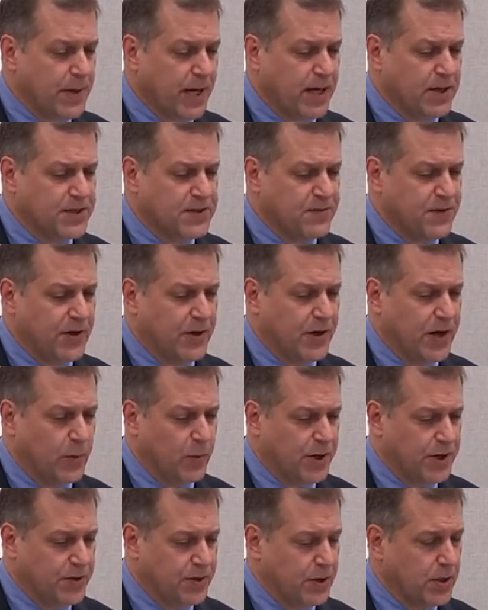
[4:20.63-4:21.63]
uh, biosphere,
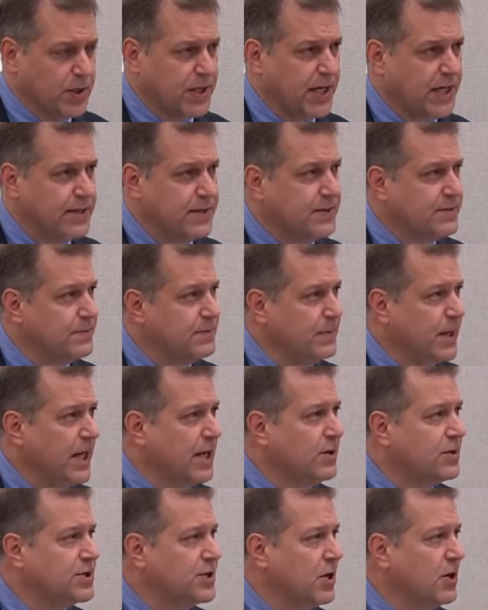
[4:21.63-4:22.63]
and we look at
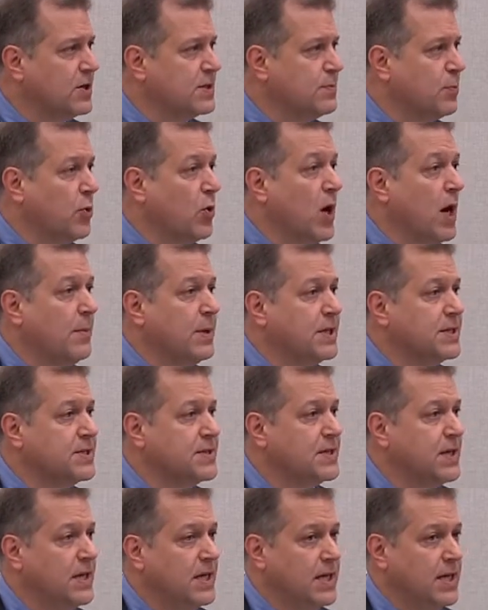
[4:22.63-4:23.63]
biochars uh,
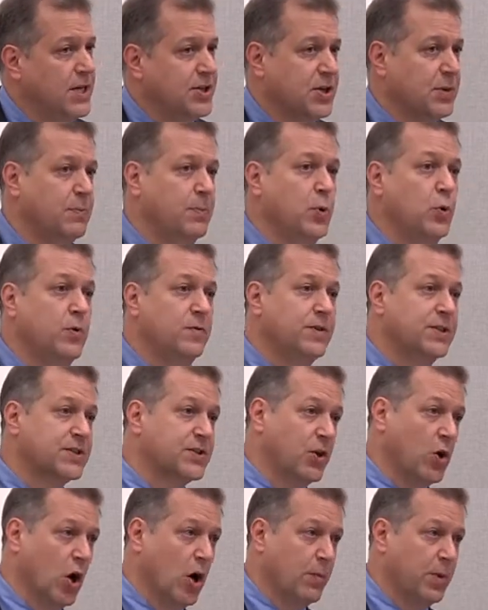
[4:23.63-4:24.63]
promise to move
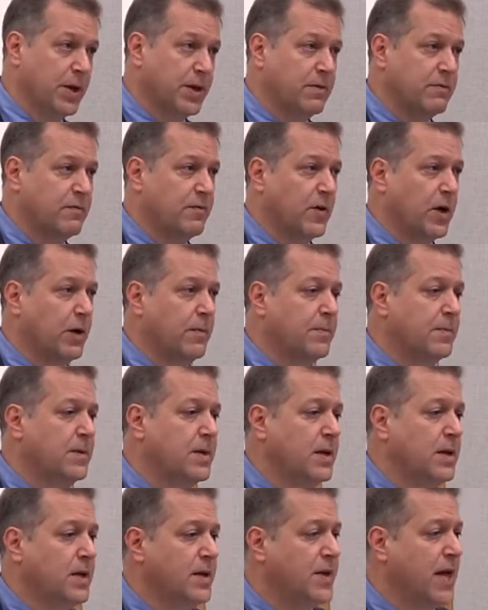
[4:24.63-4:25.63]
this carbon
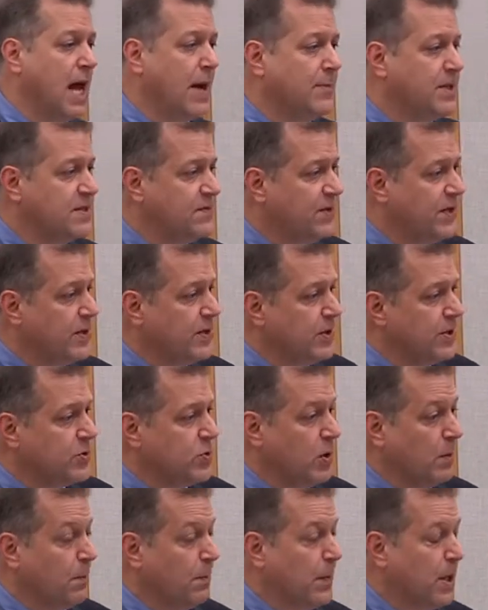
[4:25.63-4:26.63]
from the atmosphere
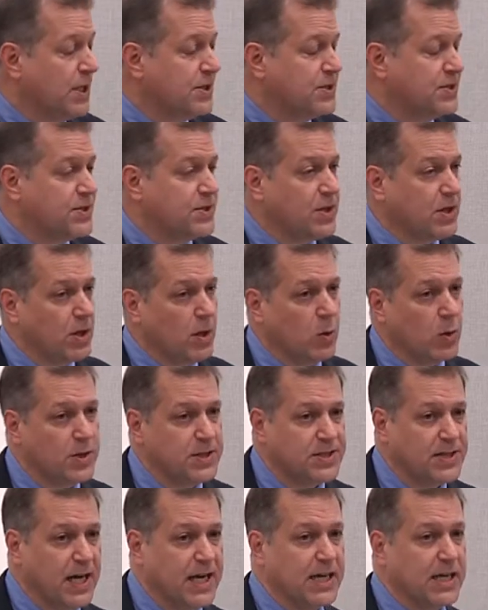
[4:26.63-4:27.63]
into a much
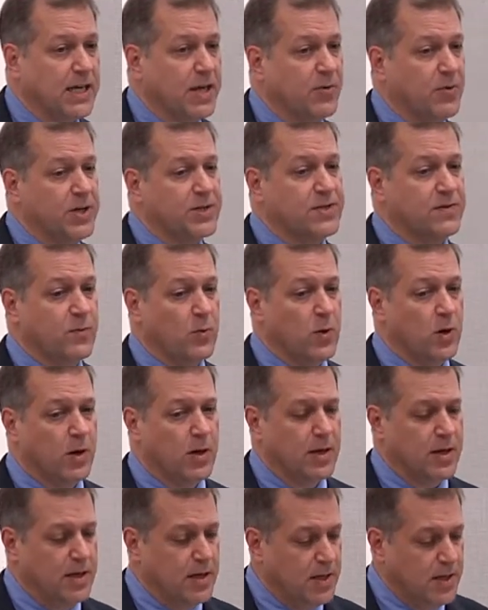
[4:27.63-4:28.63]
slower cycling
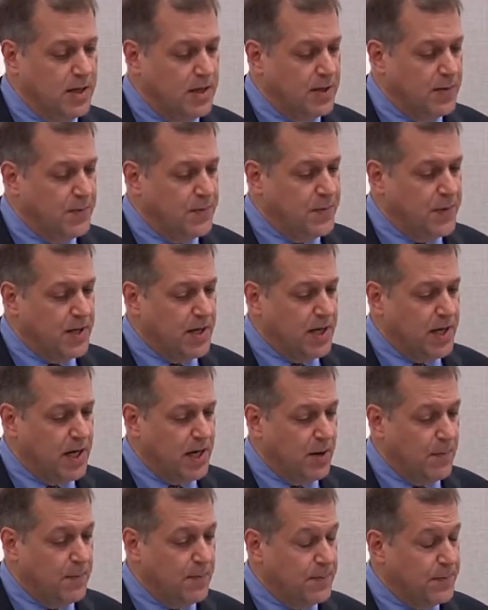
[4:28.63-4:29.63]
reservoir.
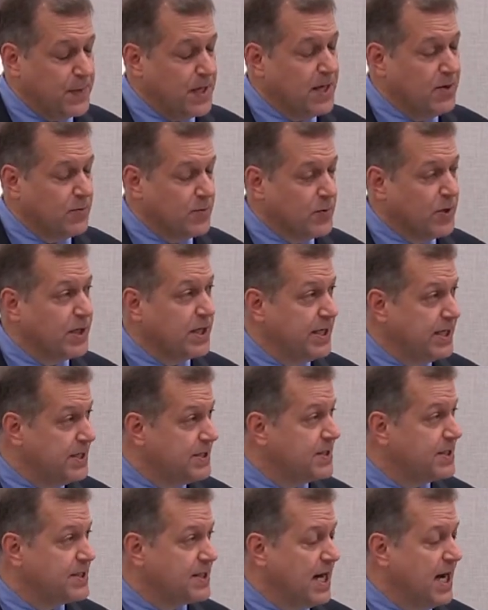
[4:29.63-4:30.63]
Um, it really
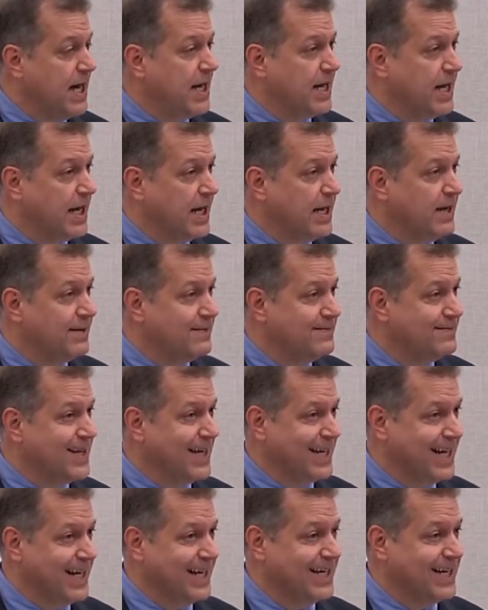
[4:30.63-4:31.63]
is exciting, and, I, and
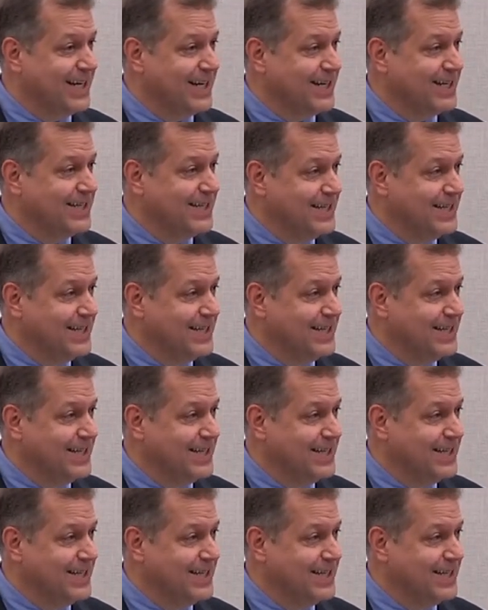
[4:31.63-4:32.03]
I, uh,